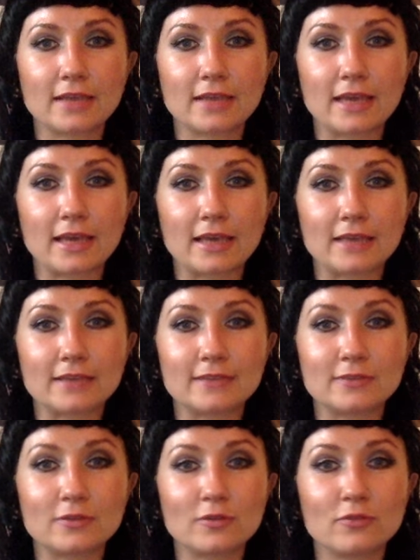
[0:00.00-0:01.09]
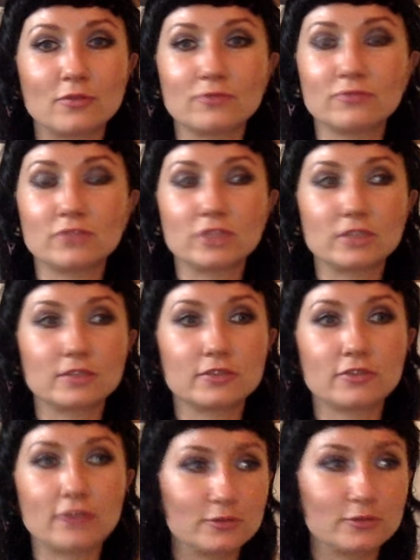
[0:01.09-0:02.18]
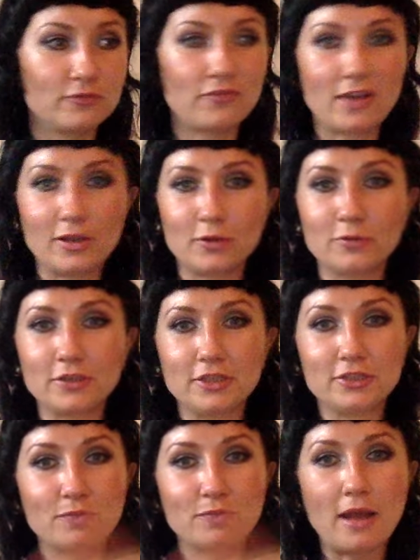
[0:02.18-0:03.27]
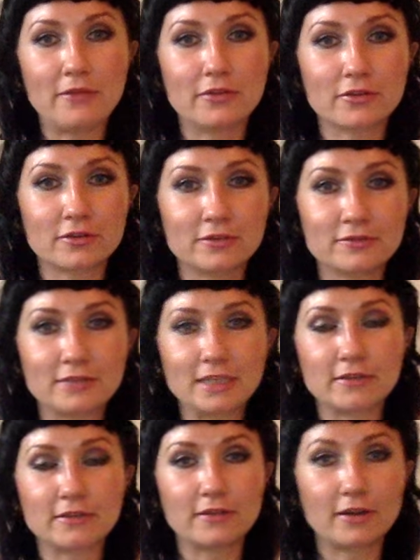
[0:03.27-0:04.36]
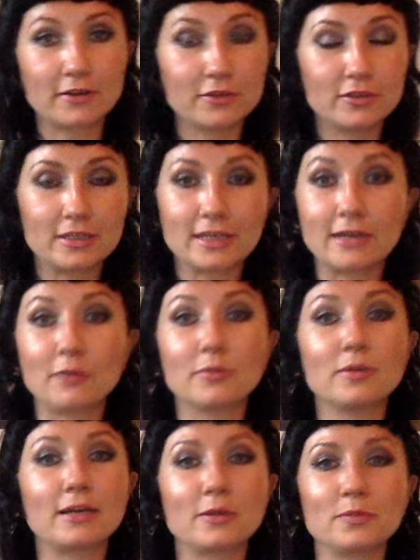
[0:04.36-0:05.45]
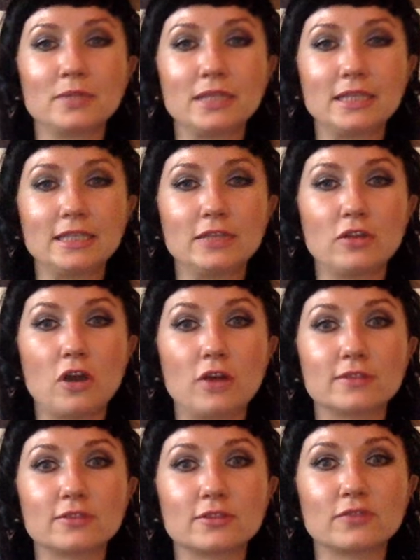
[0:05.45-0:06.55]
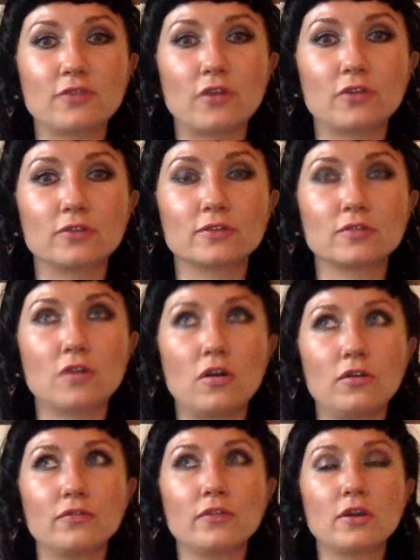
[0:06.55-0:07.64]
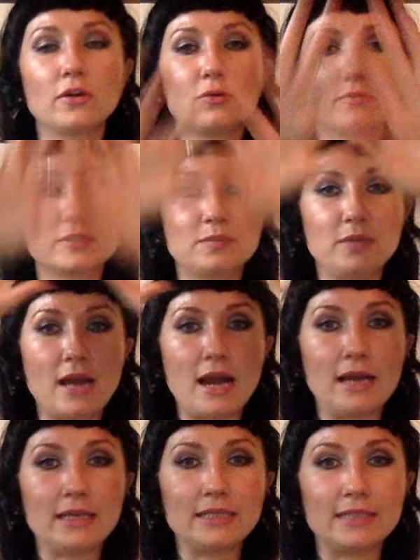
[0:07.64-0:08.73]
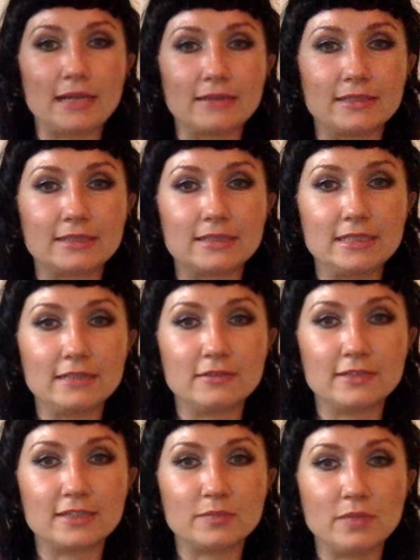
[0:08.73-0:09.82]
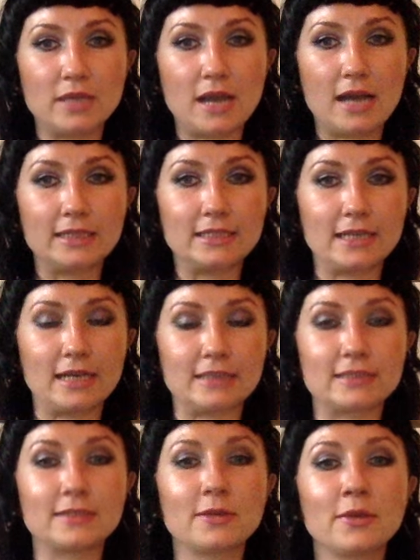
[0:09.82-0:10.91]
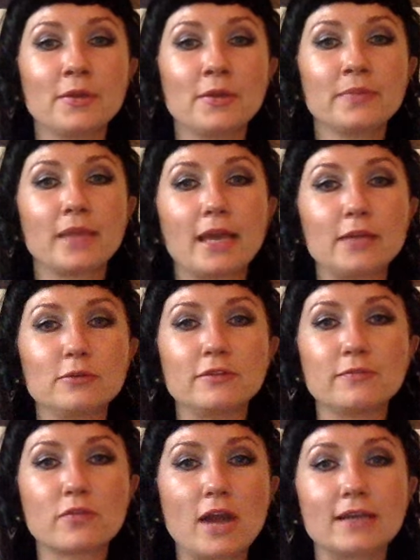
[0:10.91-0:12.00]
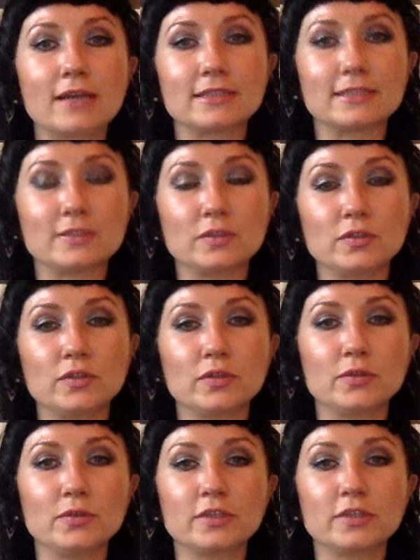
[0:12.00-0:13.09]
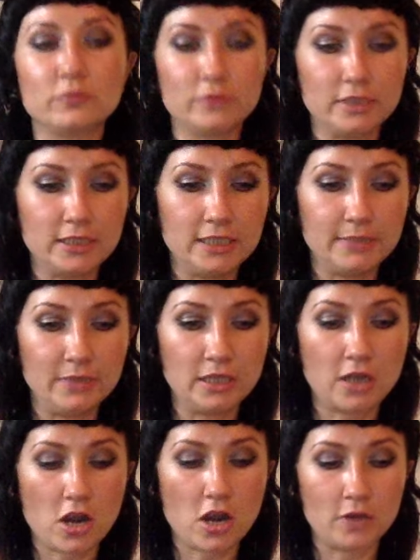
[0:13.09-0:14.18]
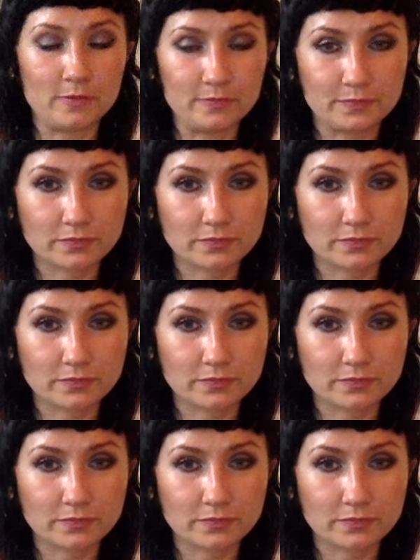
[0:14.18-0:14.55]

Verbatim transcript: and don't just try to follow each pattern here and there. You're going to com get completely lost. Just focus on what's behind that, the stillness behind that. And with practice, you know, you can really become